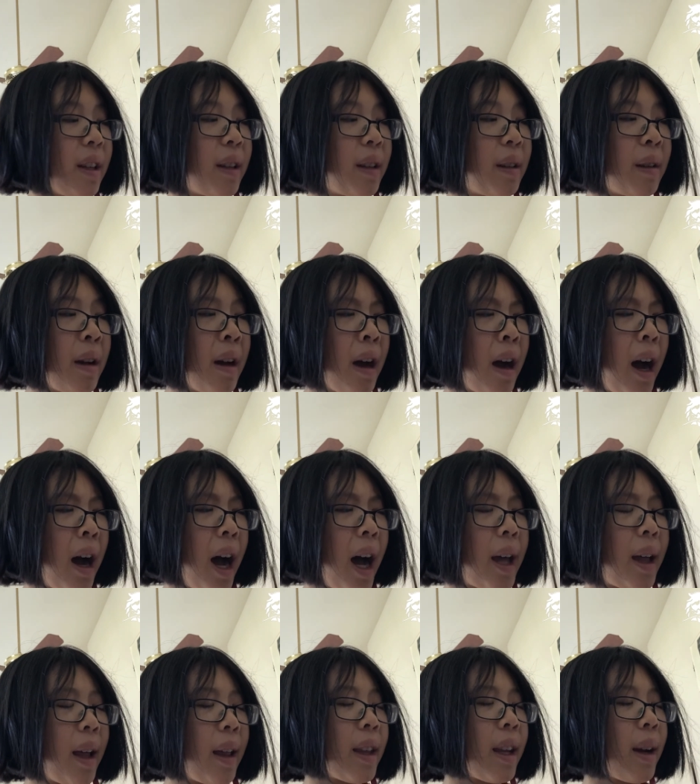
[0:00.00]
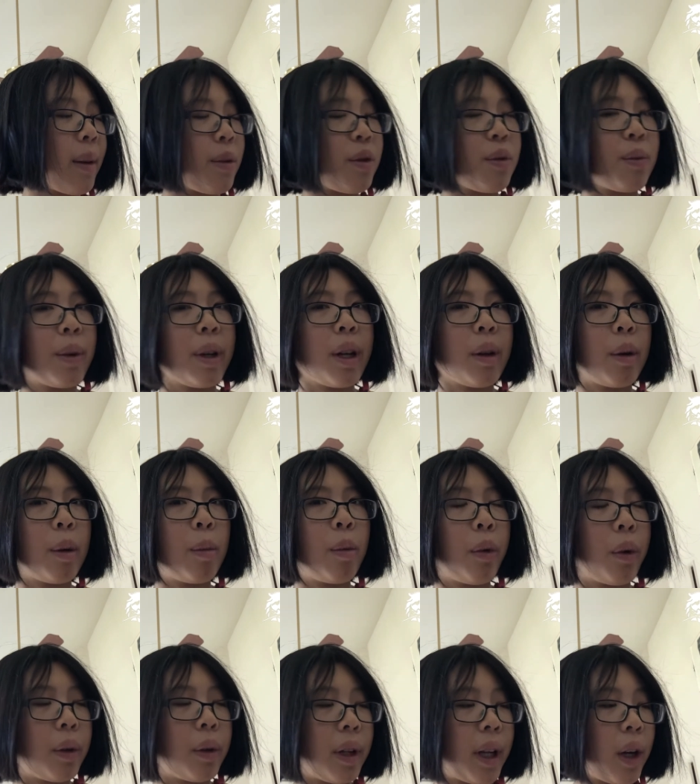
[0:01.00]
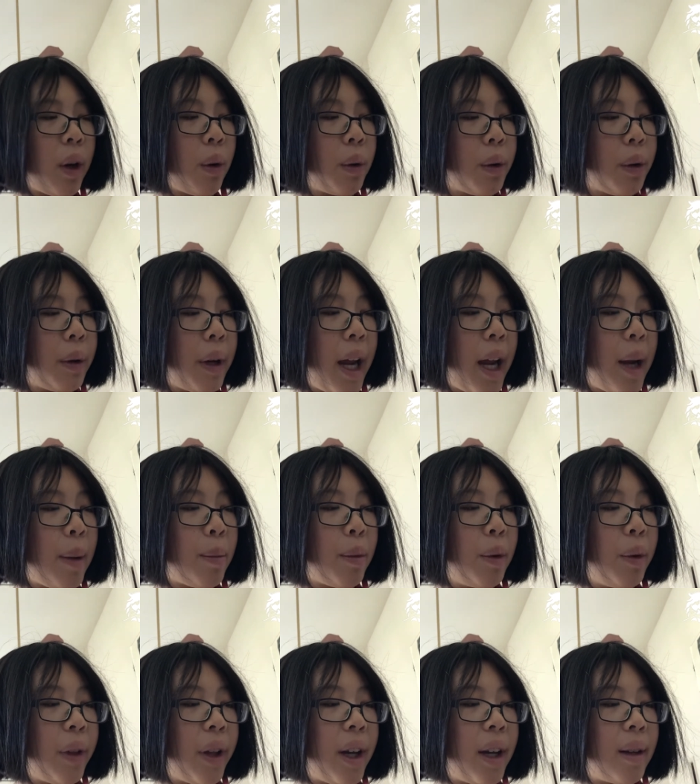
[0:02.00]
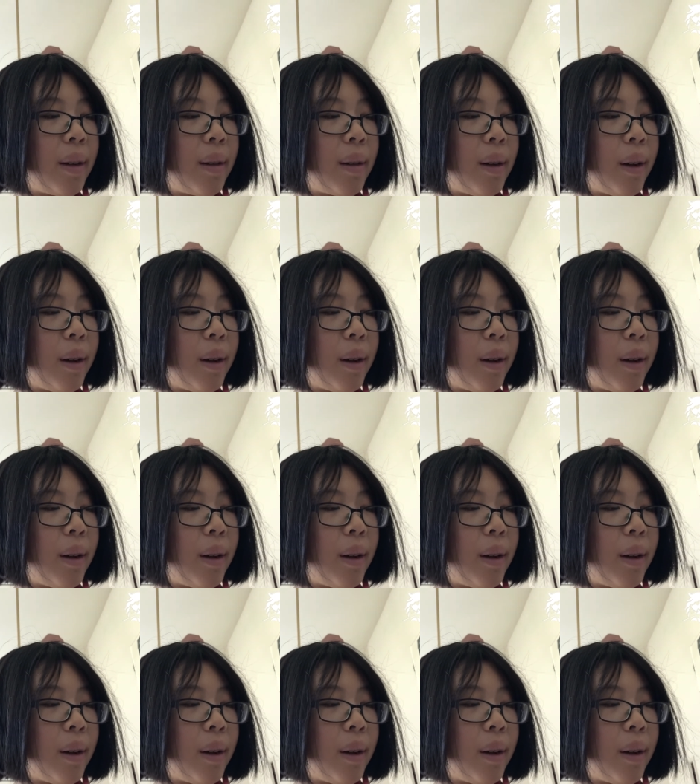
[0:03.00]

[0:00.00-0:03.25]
And I think I was reading a report like earlier in April that